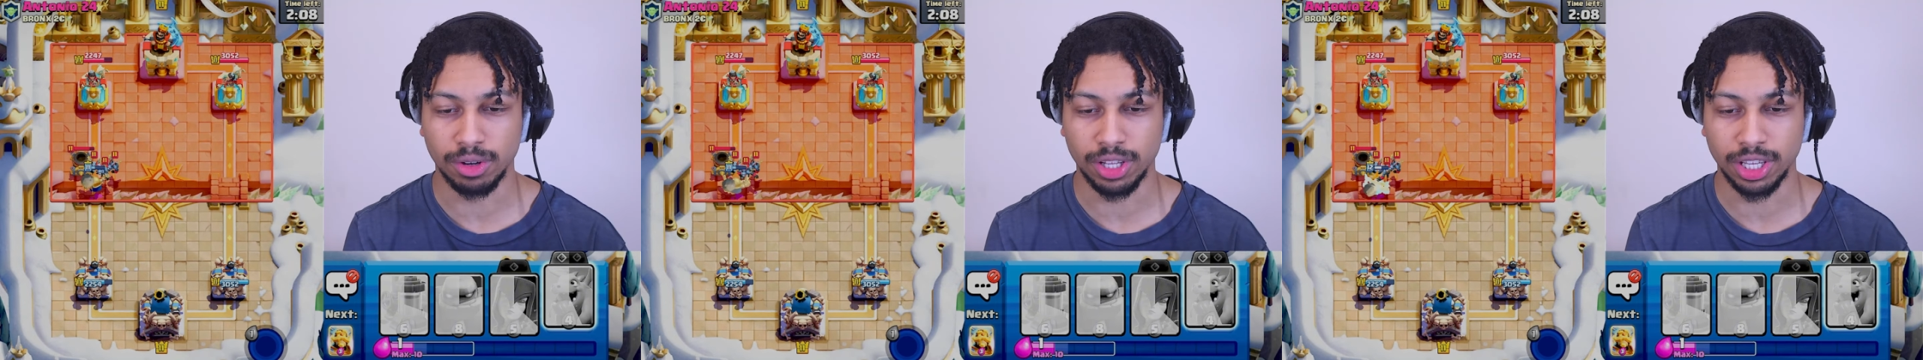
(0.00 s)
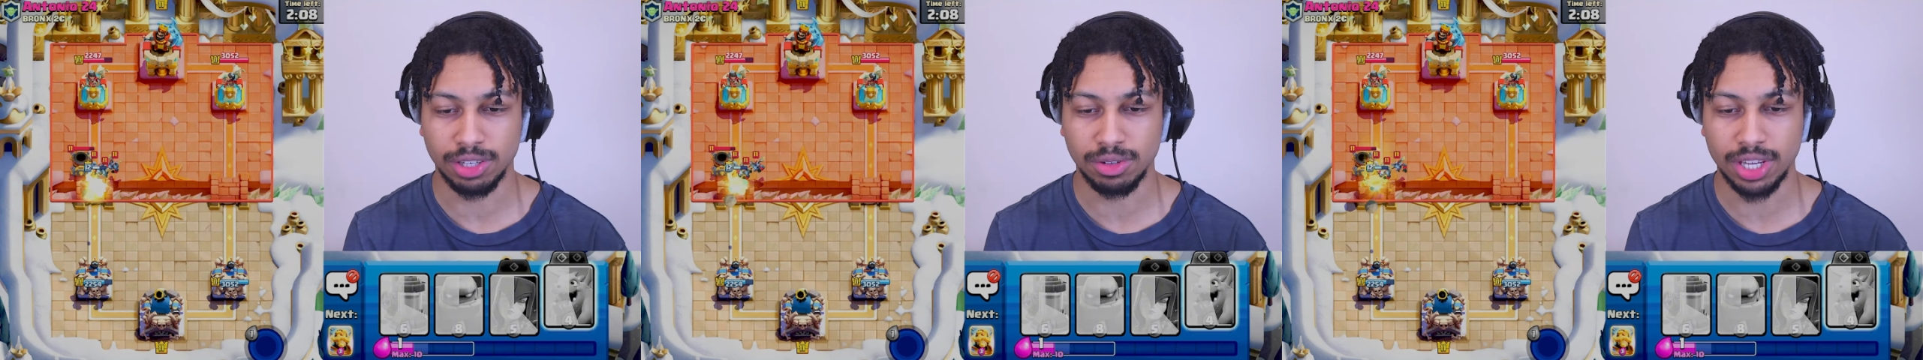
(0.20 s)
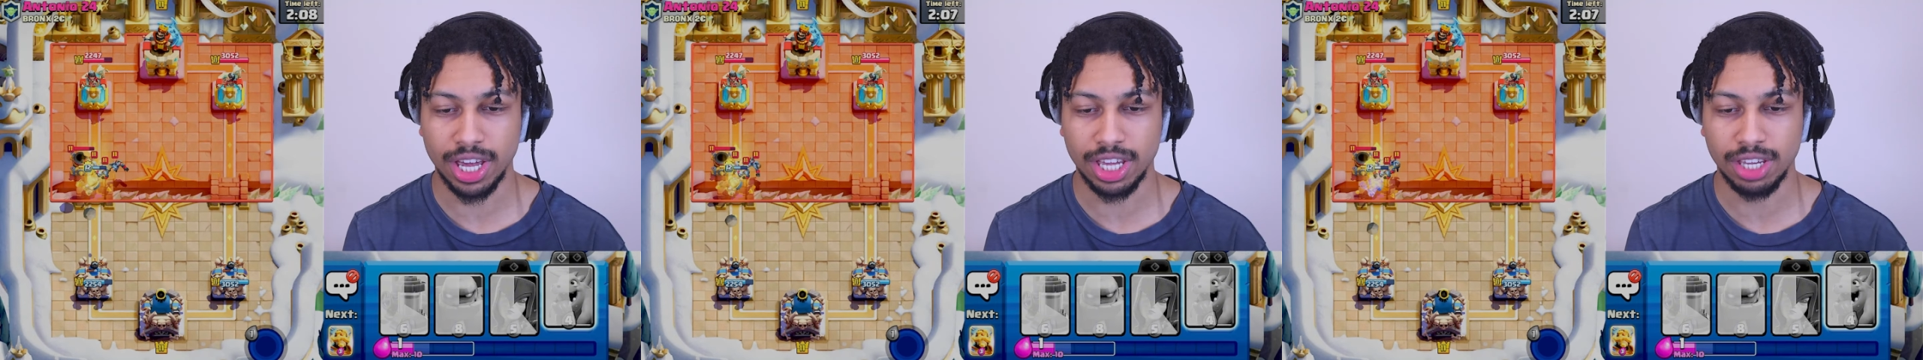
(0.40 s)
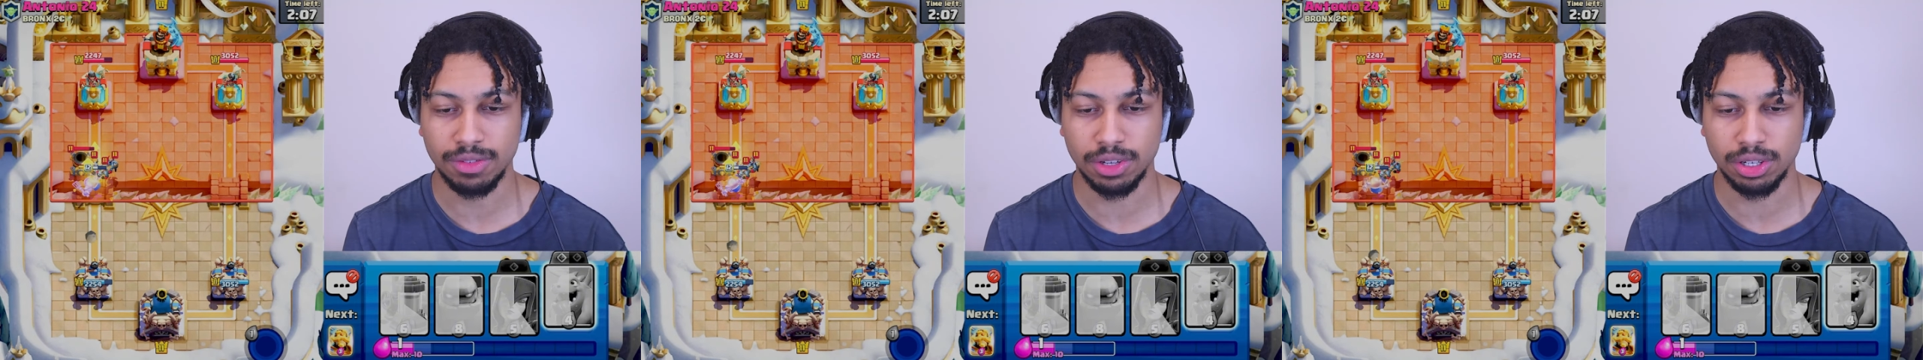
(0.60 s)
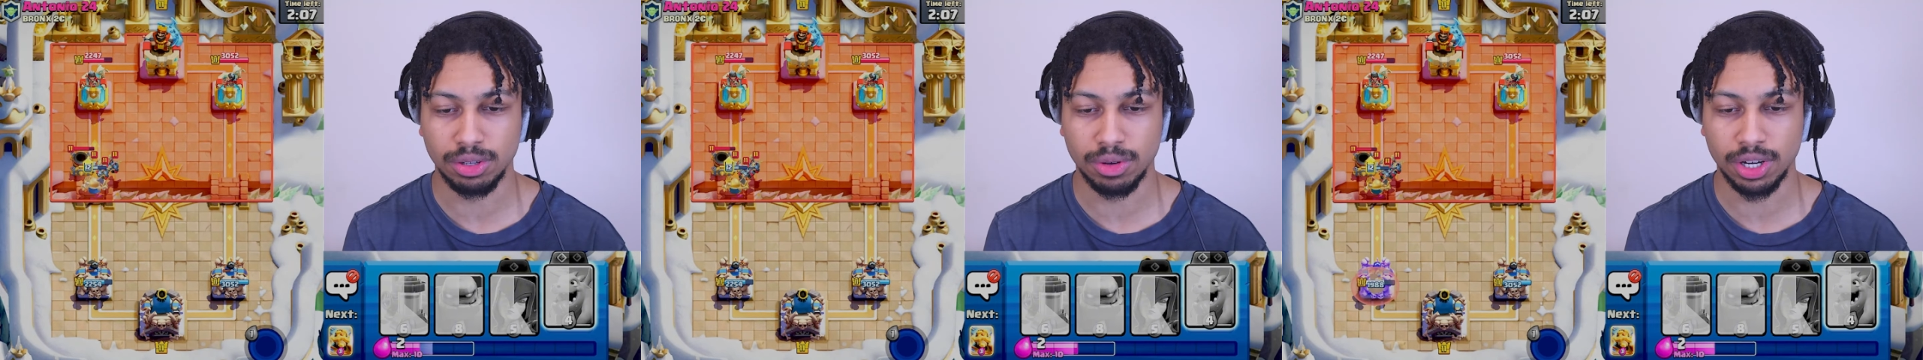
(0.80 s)
Like, you can't
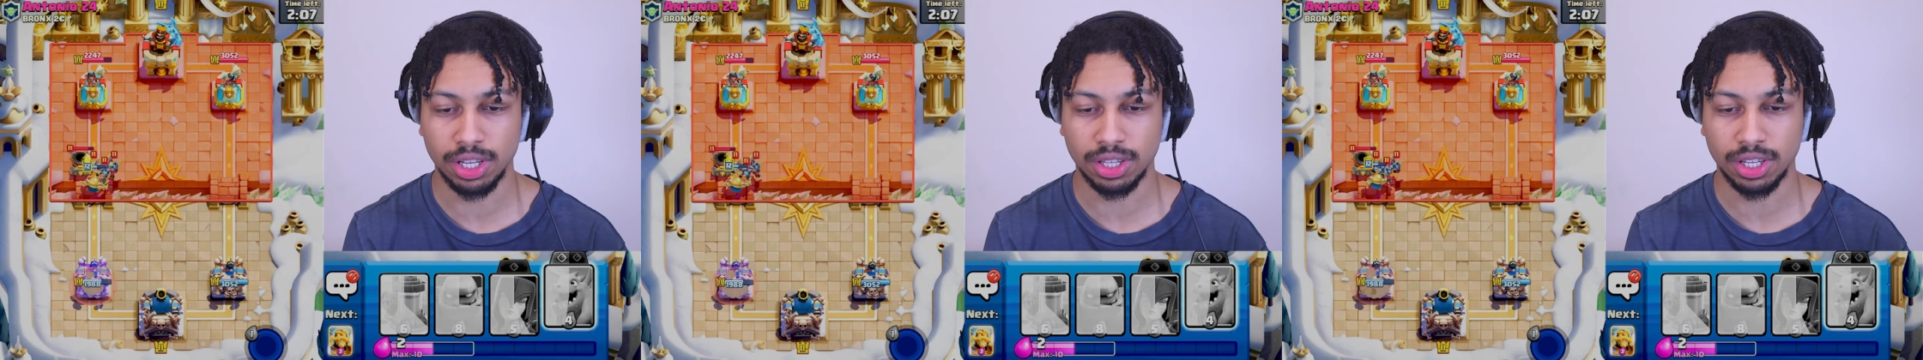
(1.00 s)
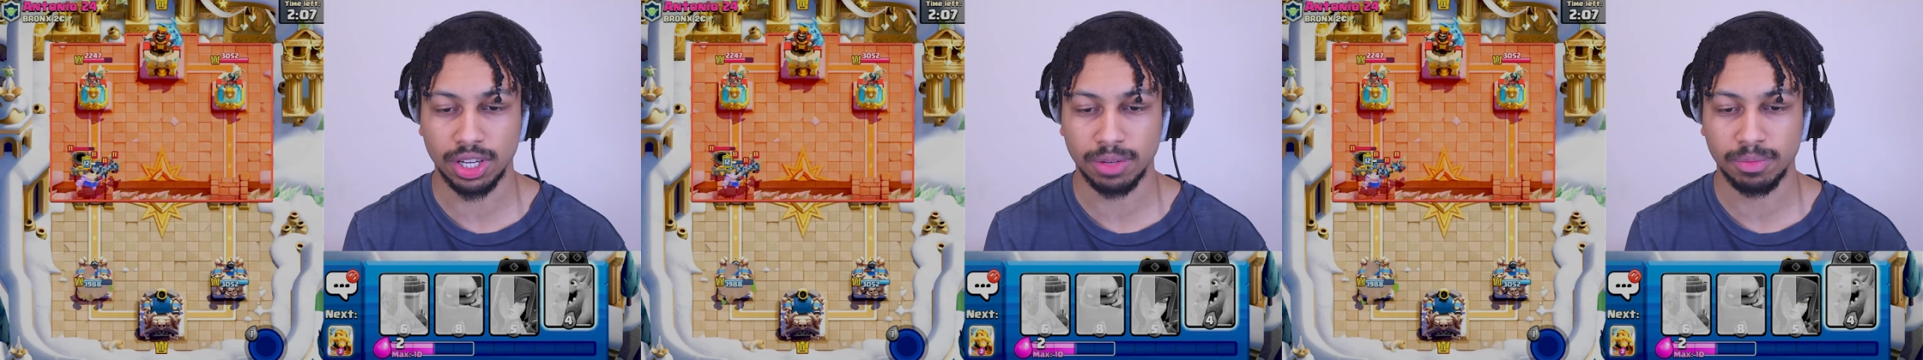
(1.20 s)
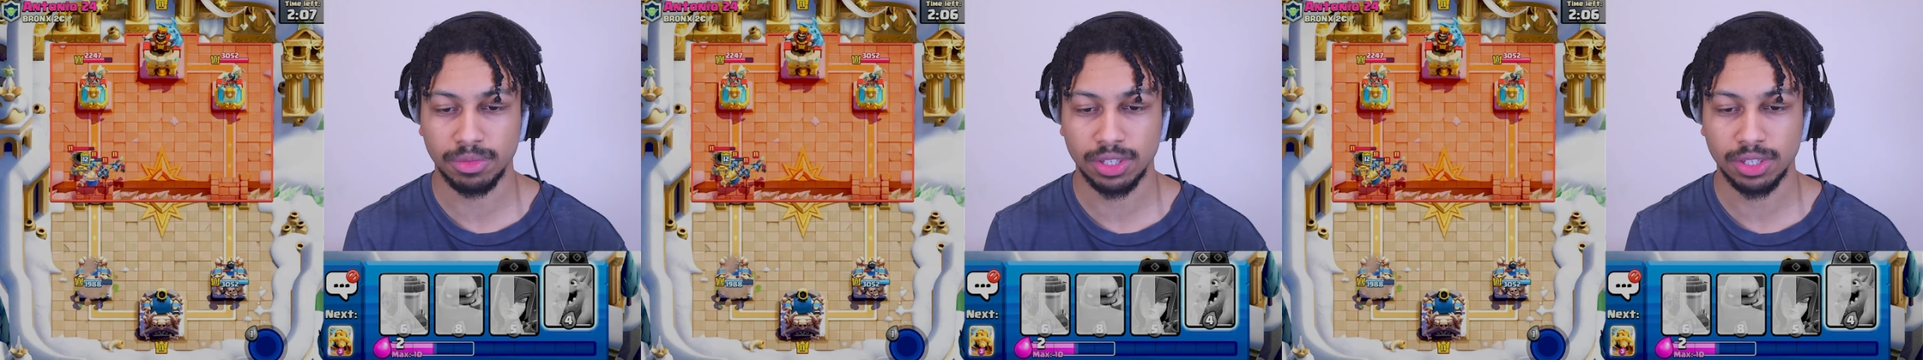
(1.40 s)
even do anything.